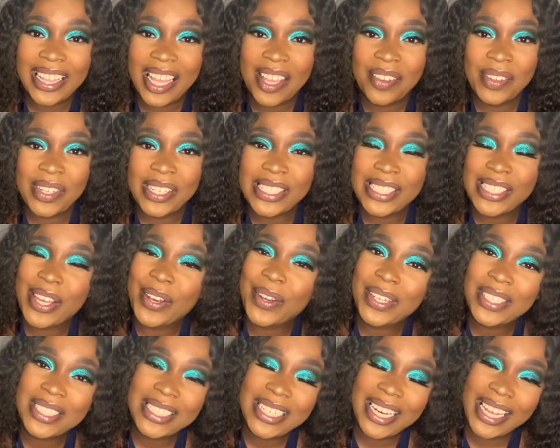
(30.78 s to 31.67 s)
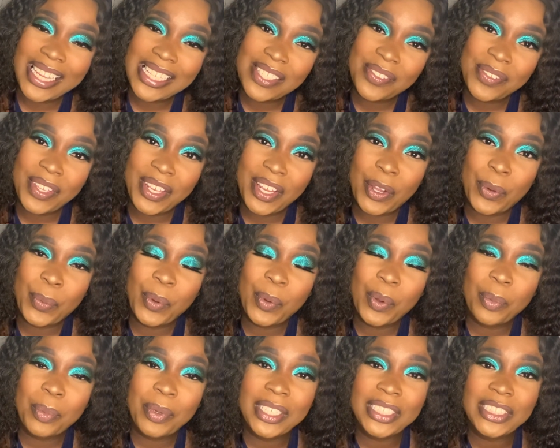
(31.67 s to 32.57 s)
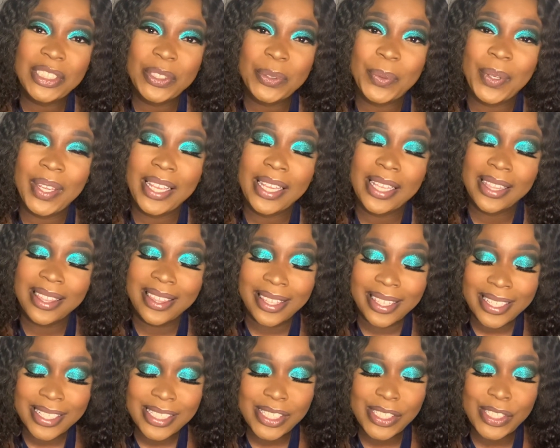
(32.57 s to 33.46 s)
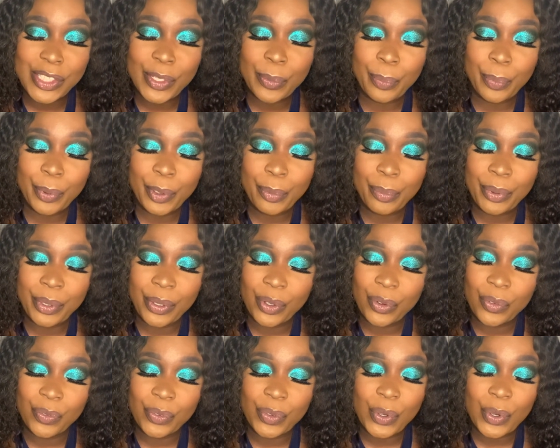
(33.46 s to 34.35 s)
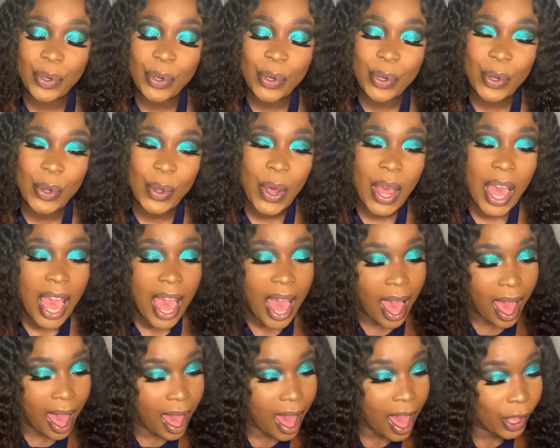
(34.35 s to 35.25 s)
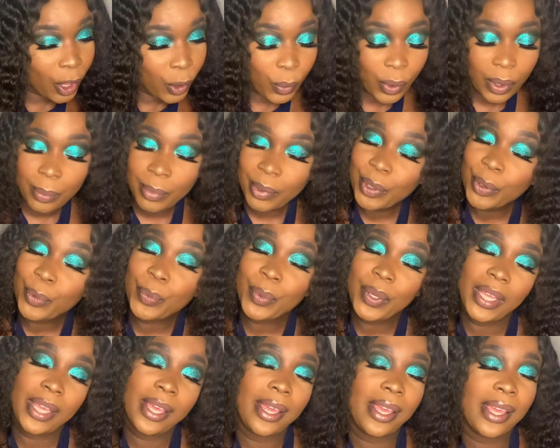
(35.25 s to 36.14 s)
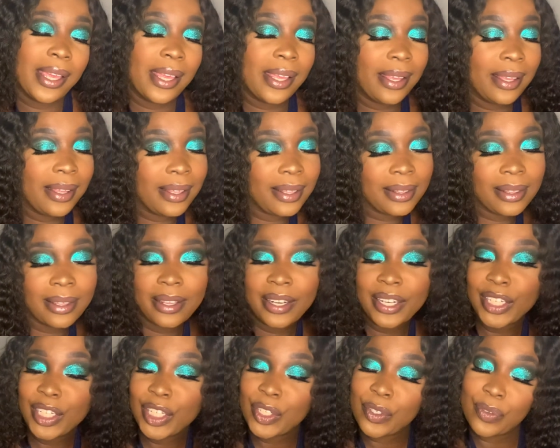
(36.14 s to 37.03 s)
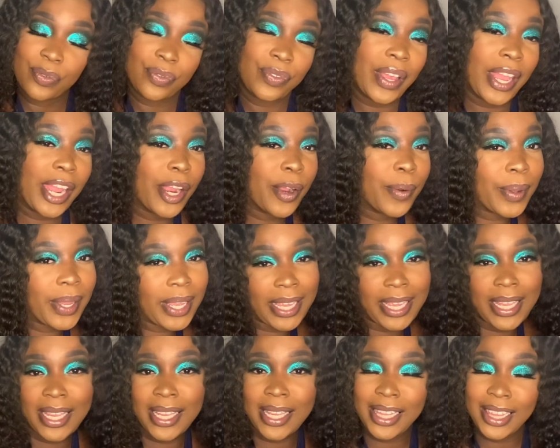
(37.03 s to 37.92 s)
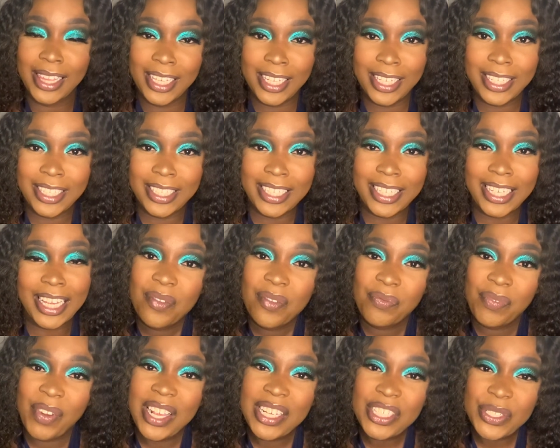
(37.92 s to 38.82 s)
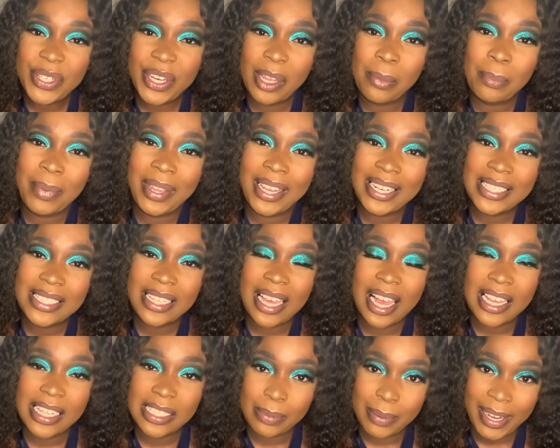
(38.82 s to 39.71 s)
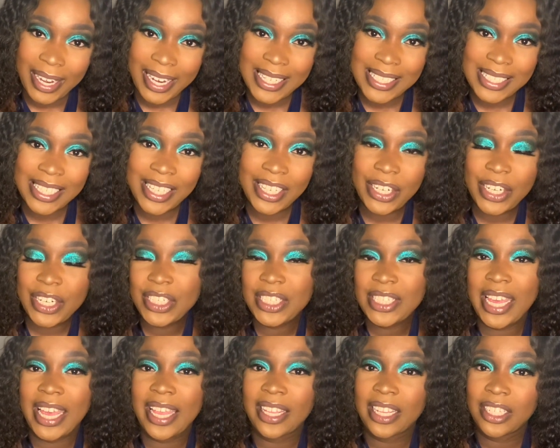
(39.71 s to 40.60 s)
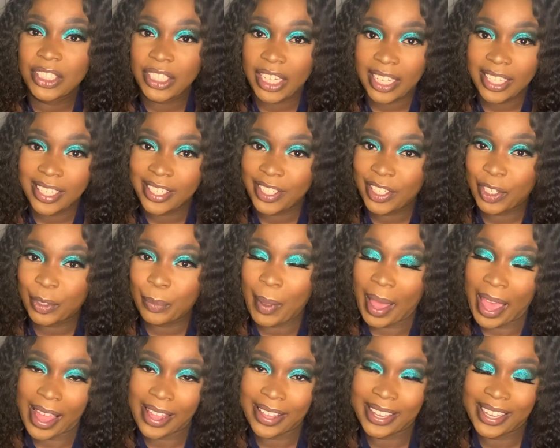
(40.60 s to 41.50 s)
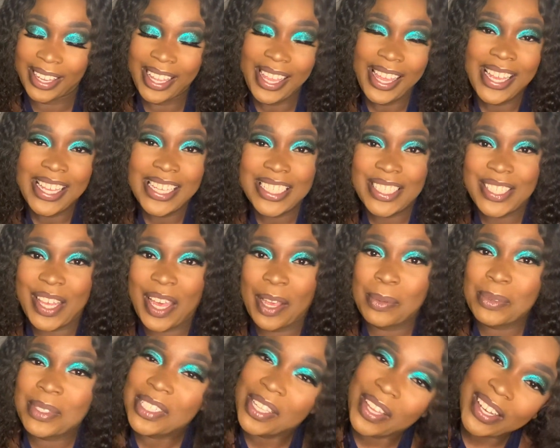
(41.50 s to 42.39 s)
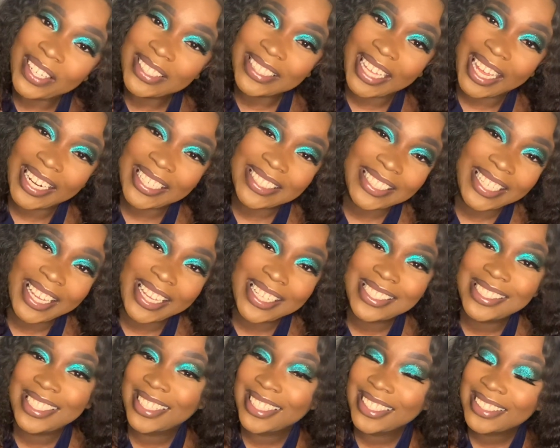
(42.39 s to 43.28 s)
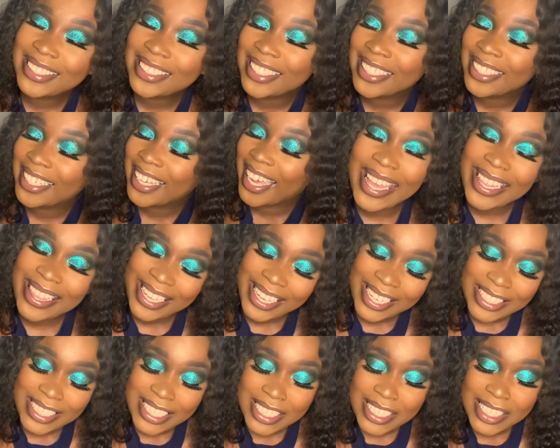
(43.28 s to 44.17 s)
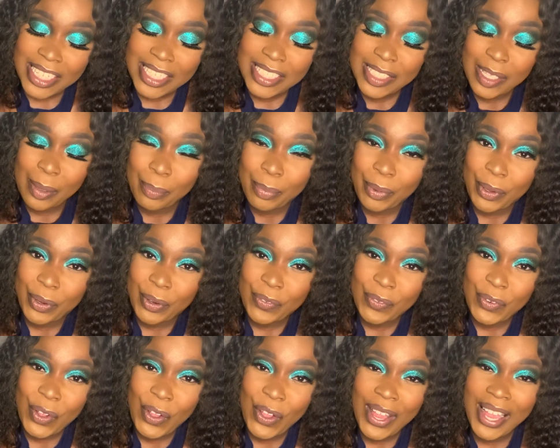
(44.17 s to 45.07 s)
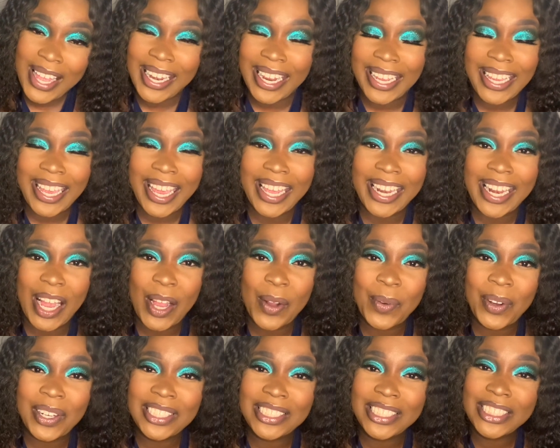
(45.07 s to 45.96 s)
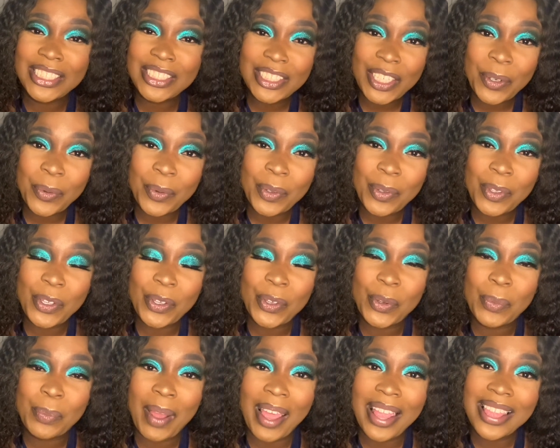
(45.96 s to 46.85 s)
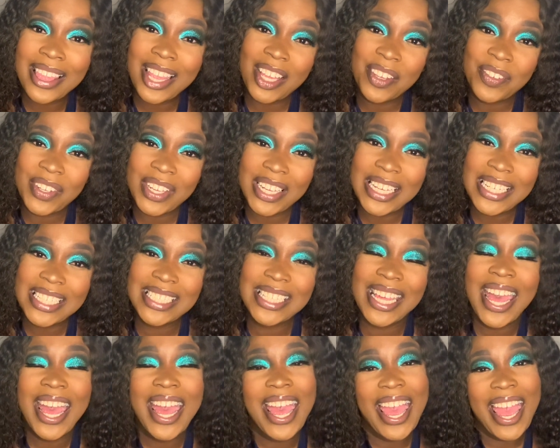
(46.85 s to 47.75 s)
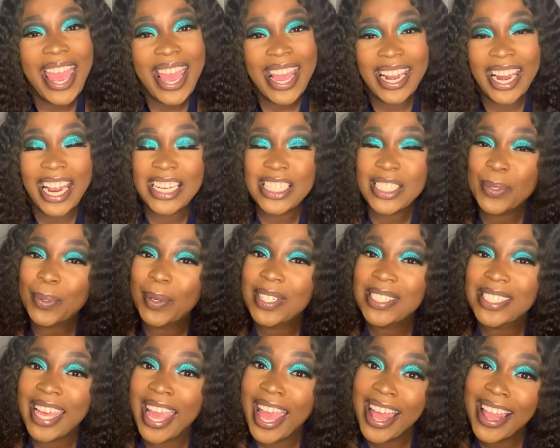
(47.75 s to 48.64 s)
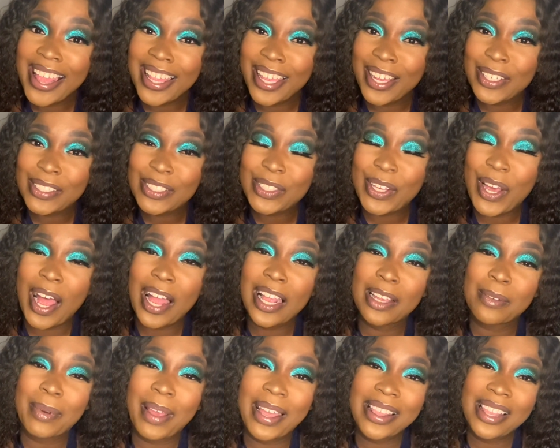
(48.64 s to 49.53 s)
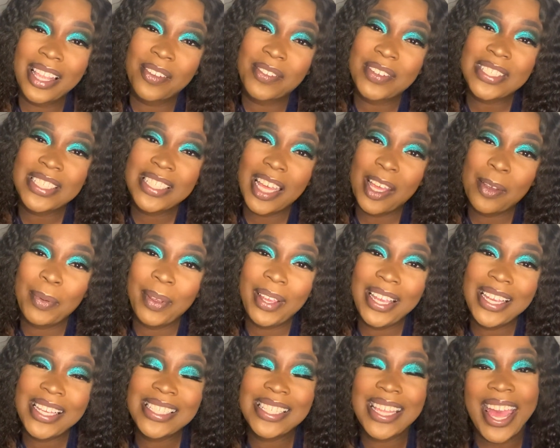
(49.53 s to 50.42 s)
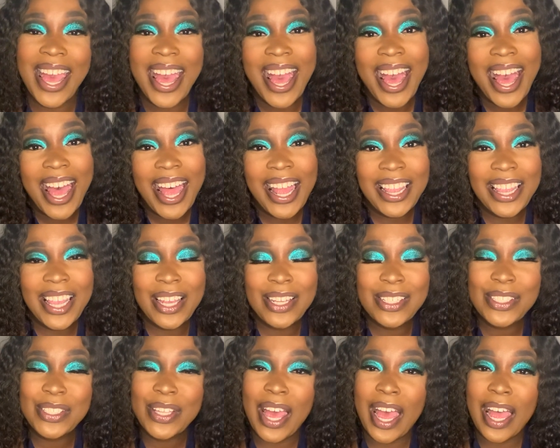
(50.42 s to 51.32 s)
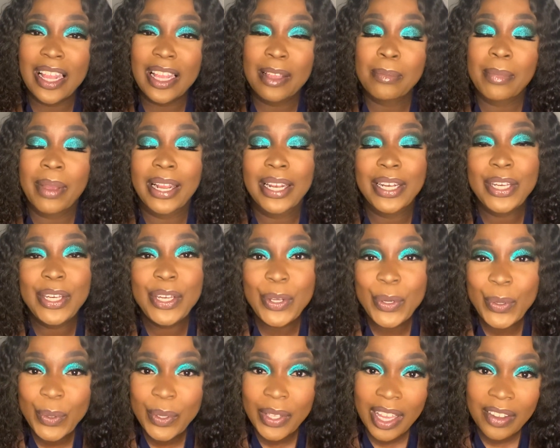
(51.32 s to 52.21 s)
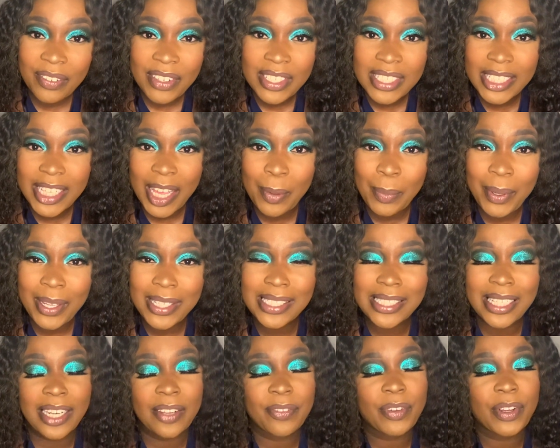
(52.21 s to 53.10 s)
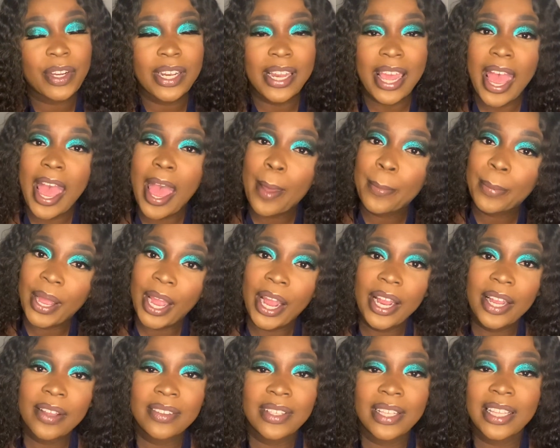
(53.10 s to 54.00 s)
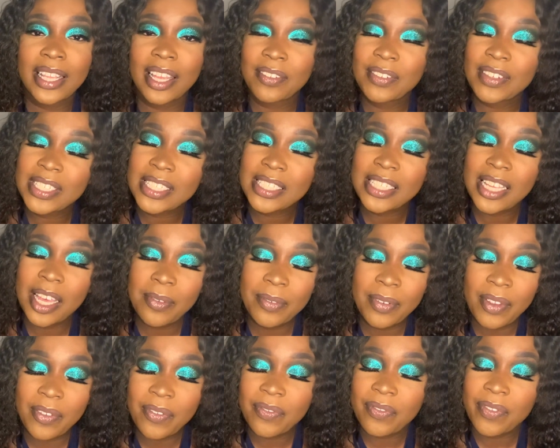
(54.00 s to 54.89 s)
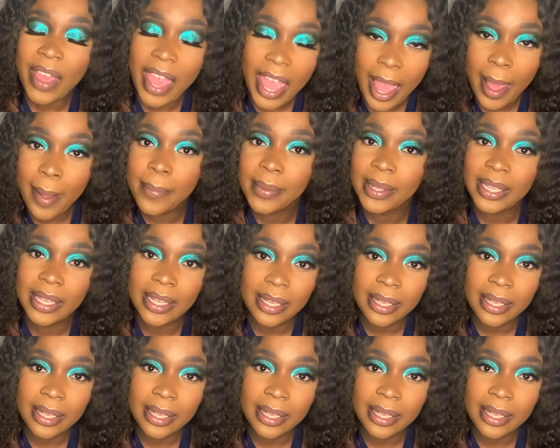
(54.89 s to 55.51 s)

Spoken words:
lovies, so in today's video we will be doing this super beautiful aquamarine glitter fairy look featuring Midas Cosmetics glitters and the Jaclyn Hill palette. So I'm so excited to get into this look. I think it just looks beautiful and I cannot wait to share with you my lovies. And I just want to say hello to all of my lovey subbies. Hello to all of my new lovey subbies. And if you're not a part of the lovey dubby family,